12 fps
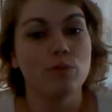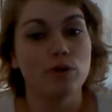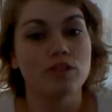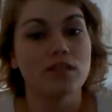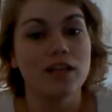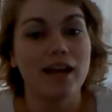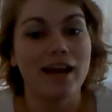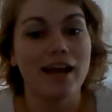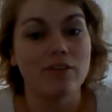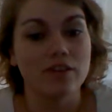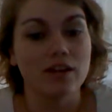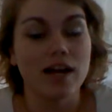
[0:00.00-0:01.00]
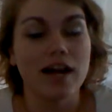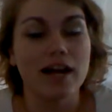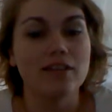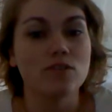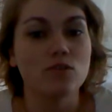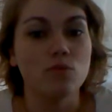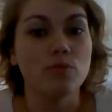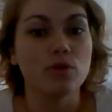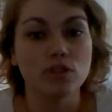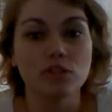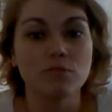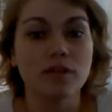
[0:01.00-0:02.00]
person I ever had to
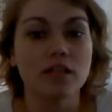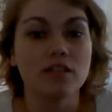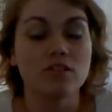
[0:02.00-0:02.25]
push me